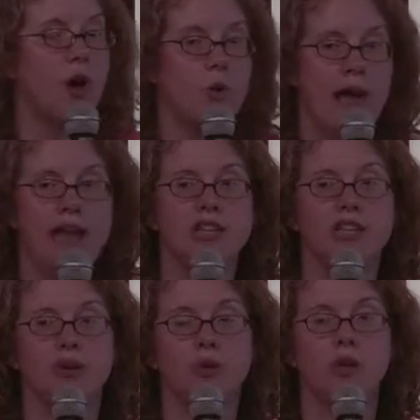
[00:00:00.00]
a way
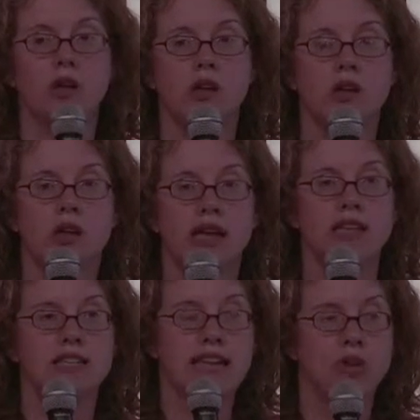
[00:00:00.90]
to
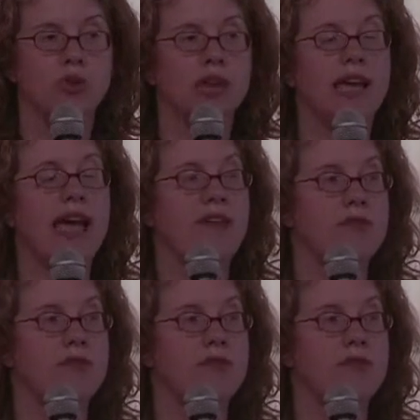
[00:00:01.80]
continually and